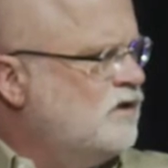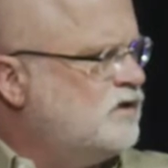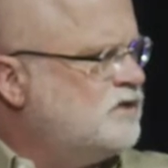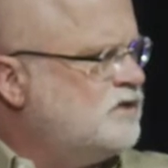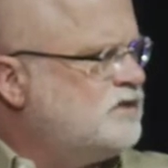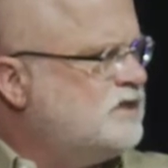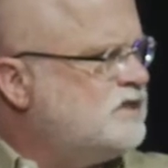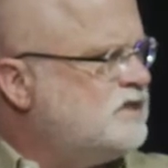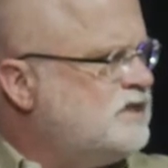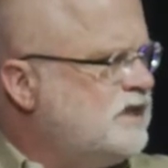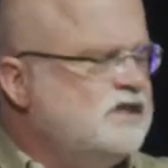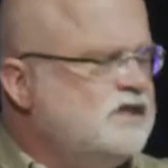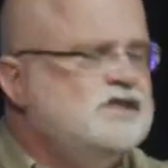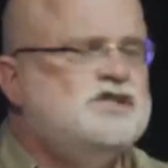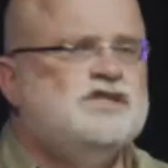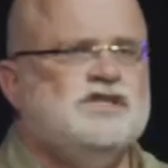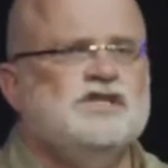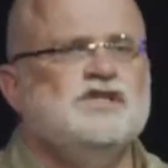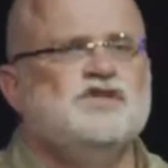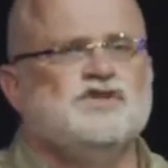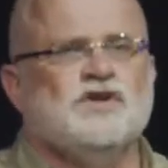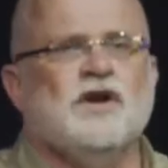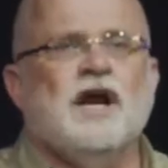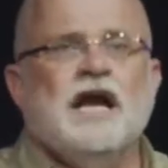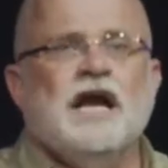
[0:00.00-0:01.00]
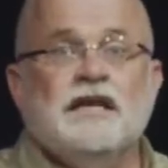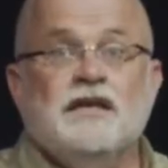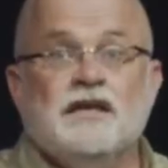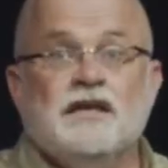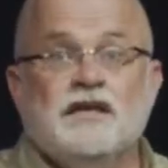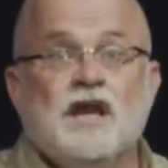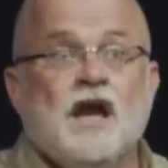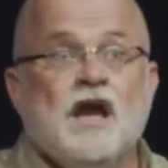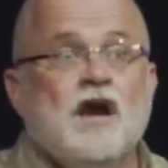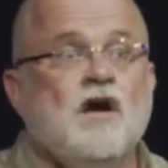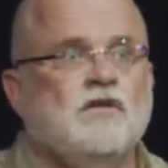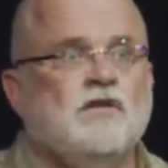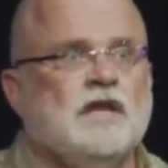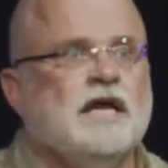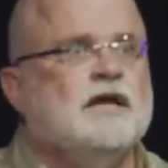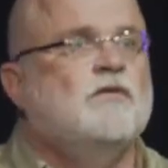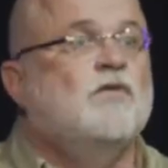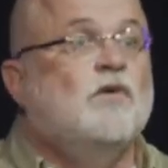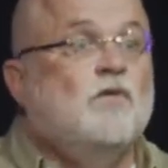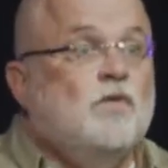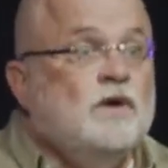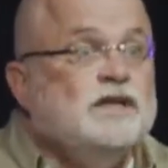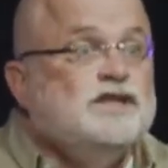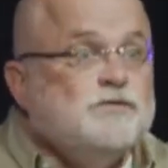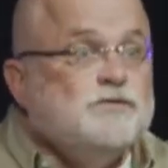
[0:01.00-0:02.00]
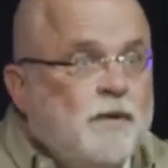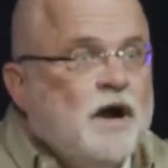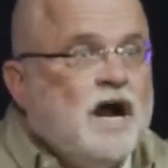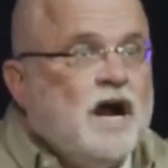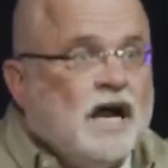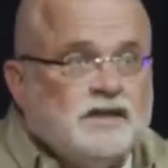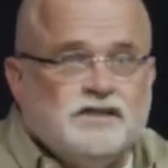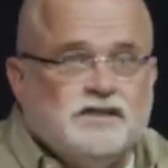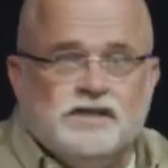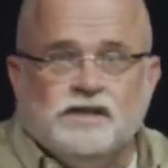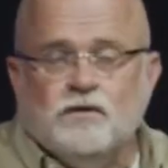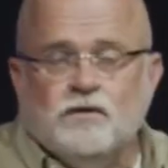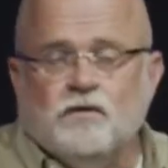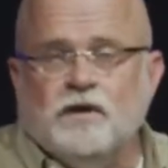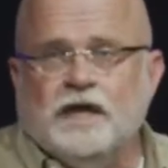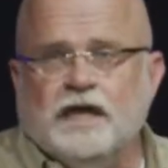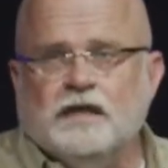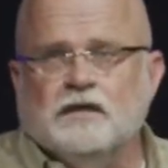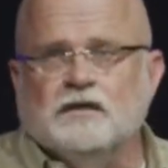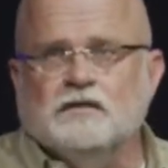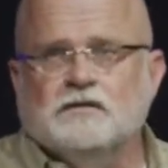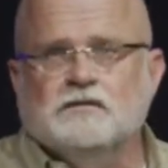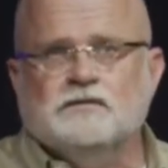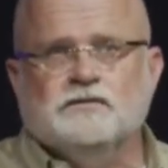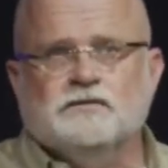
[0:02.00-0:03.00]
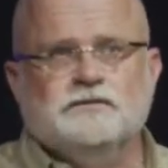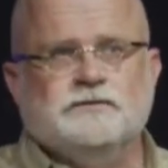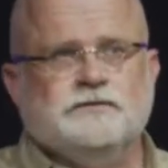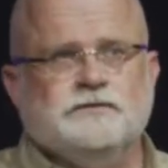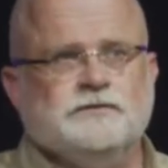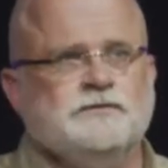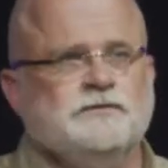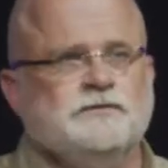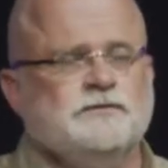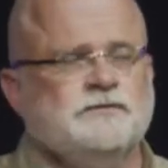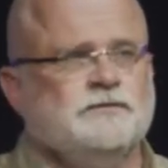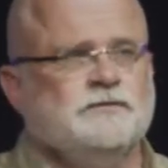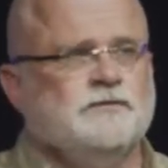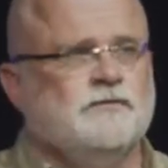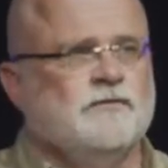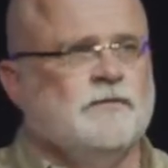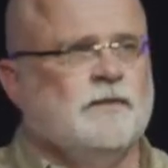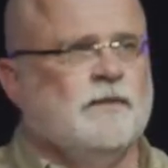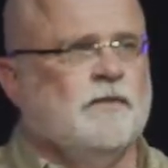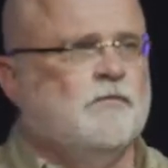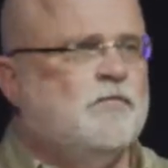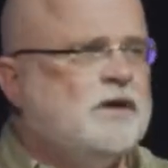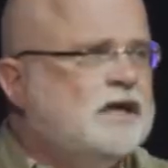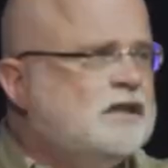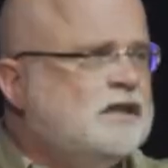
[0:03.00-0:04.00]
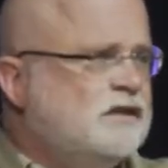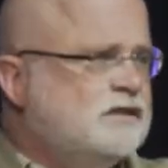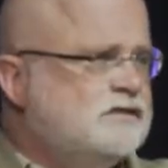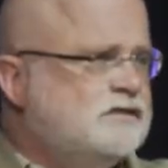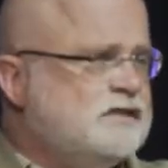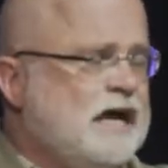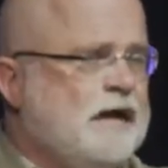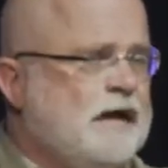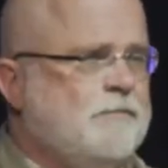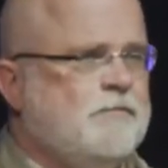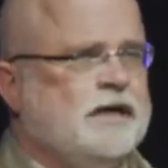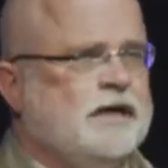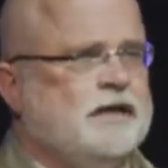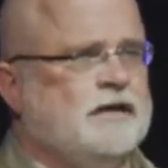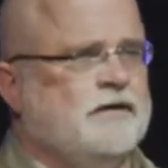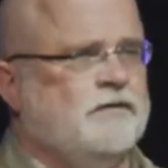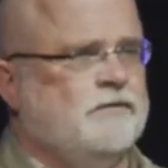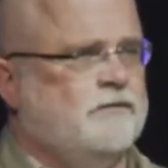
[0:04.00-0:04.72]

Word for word: there's this instant trying to know, like, well, which box are you in? Pick the topic.